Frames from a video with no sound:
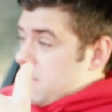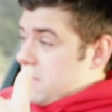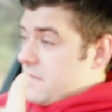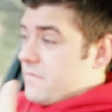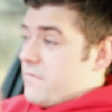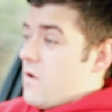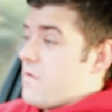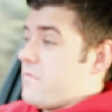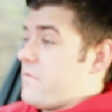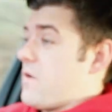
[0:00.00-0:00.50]
the
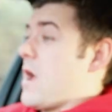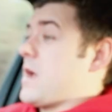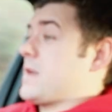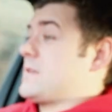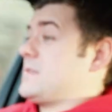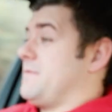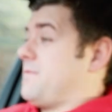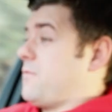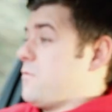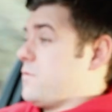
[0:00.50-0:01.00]
Volvo
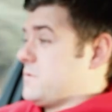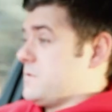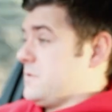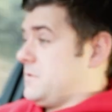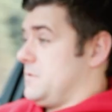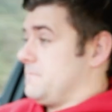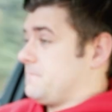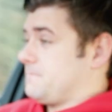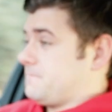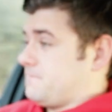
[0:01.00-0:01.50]

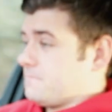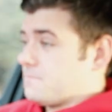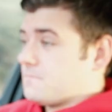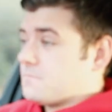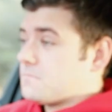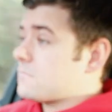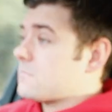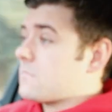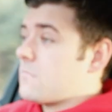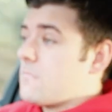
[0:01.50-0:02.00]
XC40
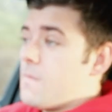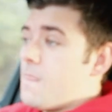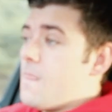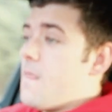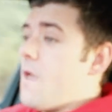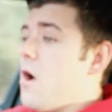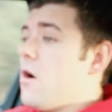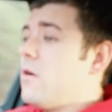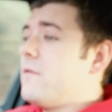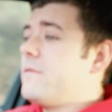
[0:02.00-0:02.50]

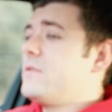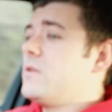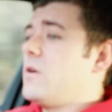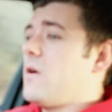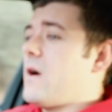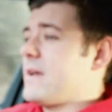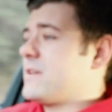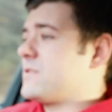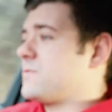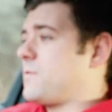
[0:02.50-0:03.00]
over
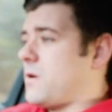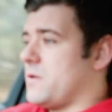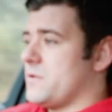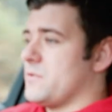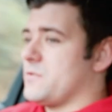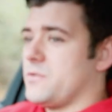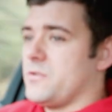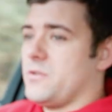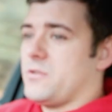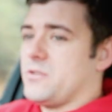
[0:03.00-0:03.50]
your
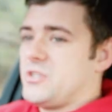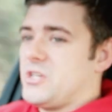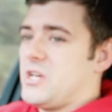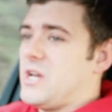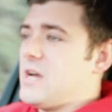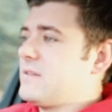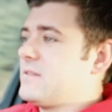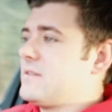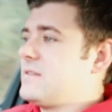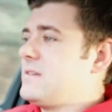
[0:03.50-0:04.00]
X1s or your
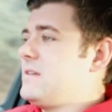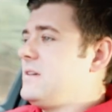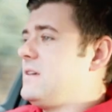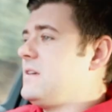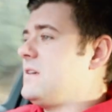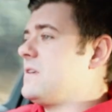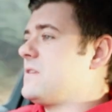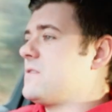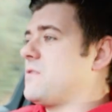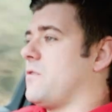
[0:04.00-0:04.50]

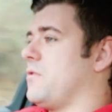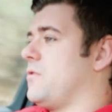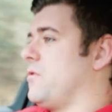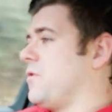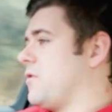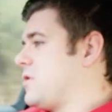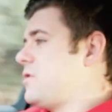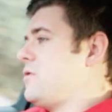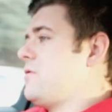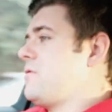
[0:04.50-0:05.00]
GLCs or
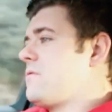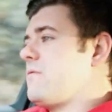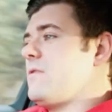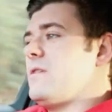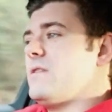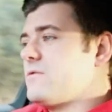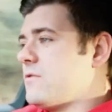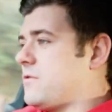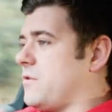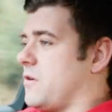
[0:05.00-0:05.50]
your
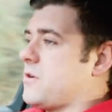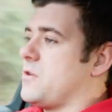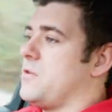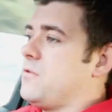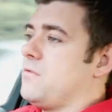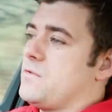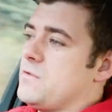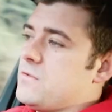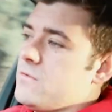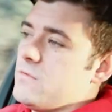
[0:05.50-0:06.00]
Q3s or your
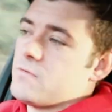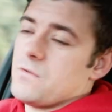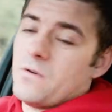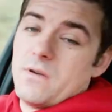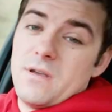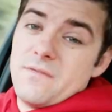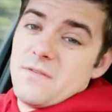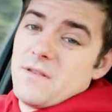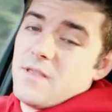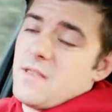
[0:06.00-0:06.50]
Q2s
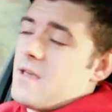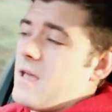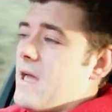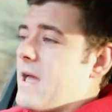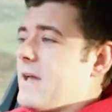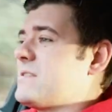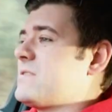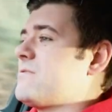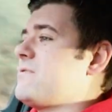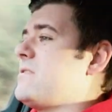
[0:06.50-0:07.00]
or even the
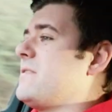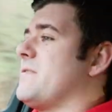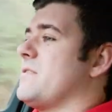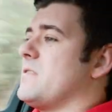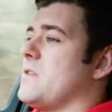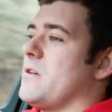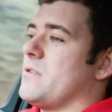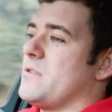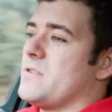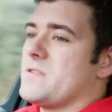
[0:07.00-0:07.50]
X3,
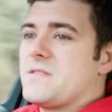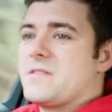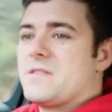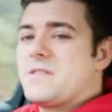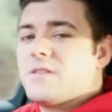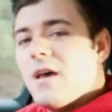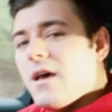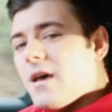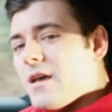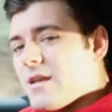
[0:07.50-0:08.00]
even though it
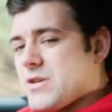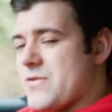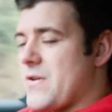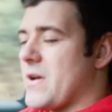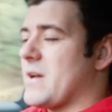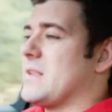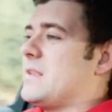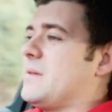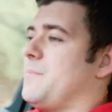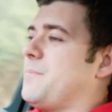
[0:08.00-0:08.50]
doesn't
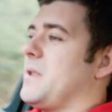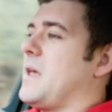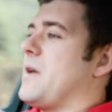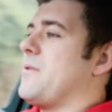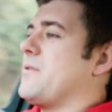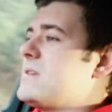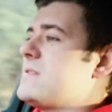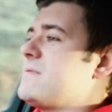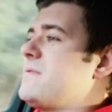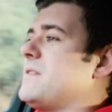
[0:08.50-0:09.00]
directly play
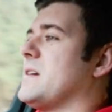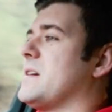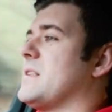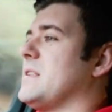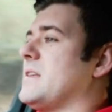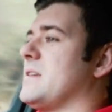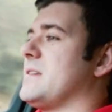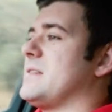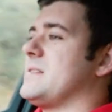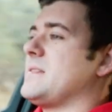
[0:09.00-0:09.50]
with this
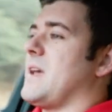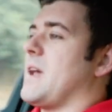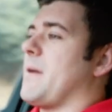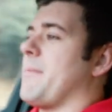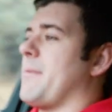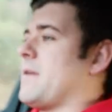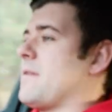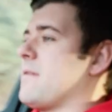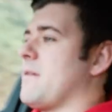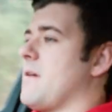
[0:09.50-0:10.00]
vehicle in a
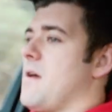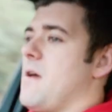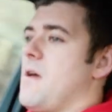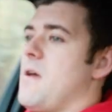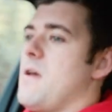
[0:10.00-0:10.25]
segment.